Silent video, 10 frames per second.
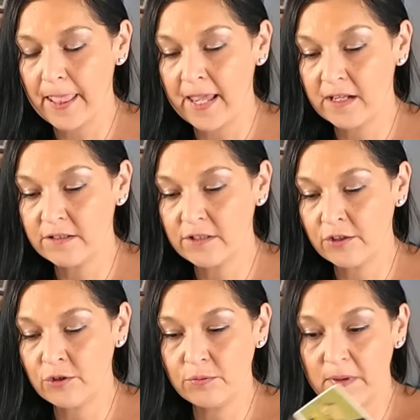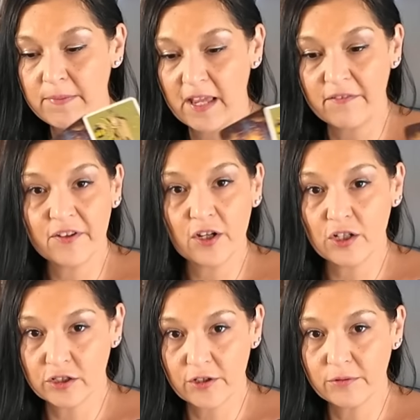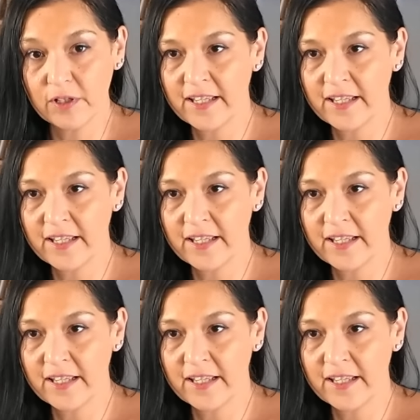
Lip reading: And you maybe have felt alone.